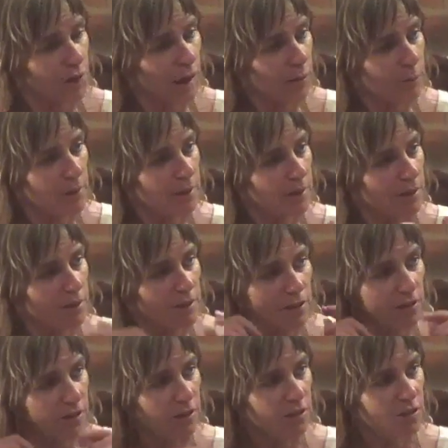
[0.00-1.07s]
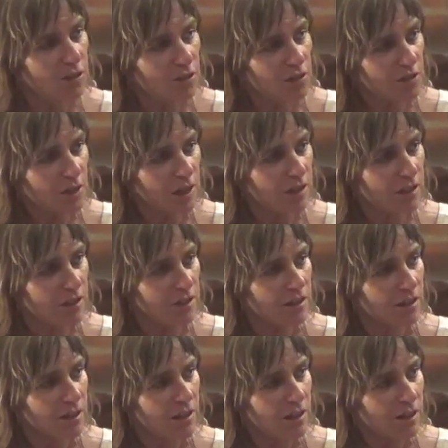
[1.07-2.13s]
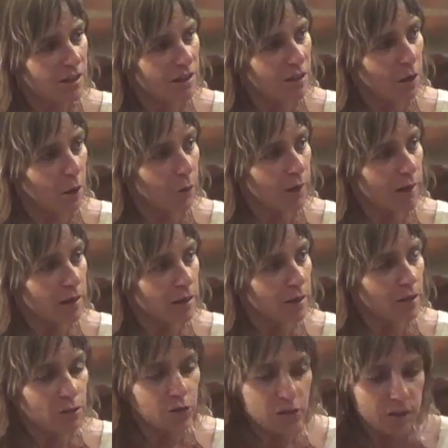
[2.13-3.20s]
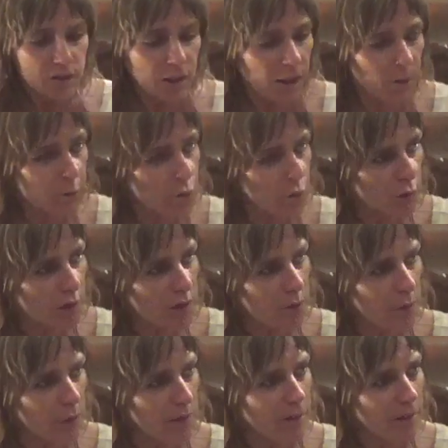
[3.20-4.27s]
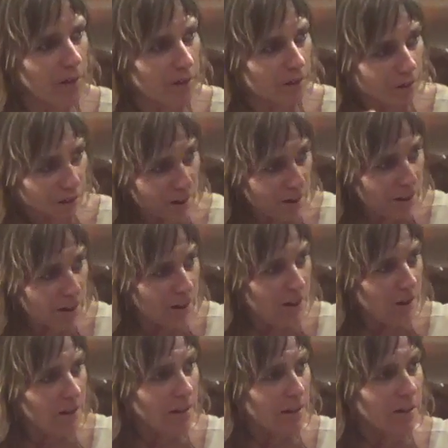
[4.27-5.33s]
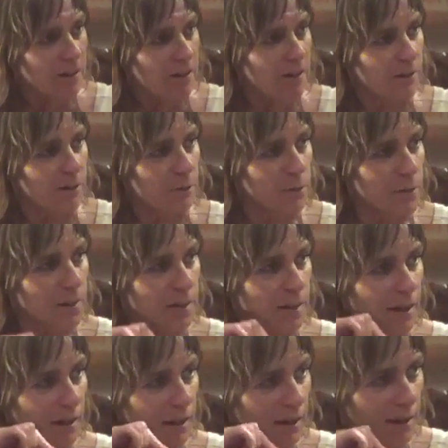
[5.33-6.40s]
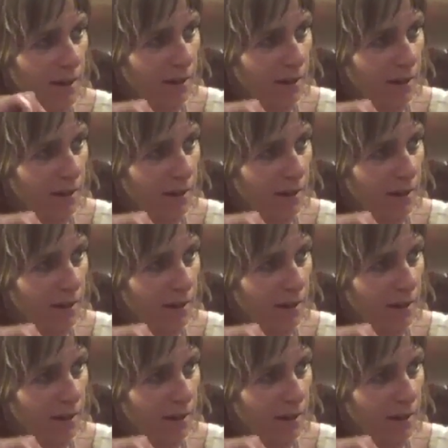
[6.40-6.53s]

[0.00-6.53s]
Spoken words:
habit, that there's just that knowing that you just come to experience and be there.